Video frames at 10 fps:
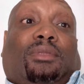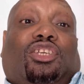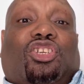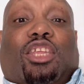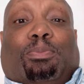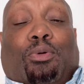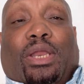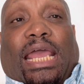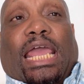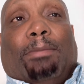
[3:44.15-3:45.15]

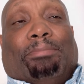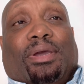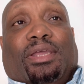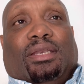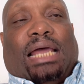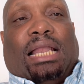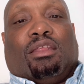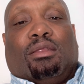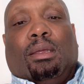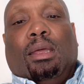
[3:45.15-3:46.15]
$6.8 billion.
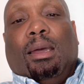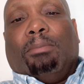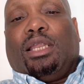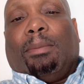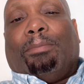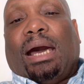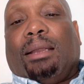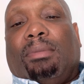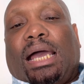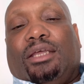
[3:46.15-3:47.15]
But the
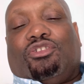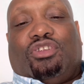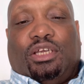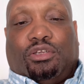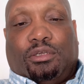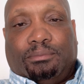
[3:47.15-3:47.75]
bottom line is this.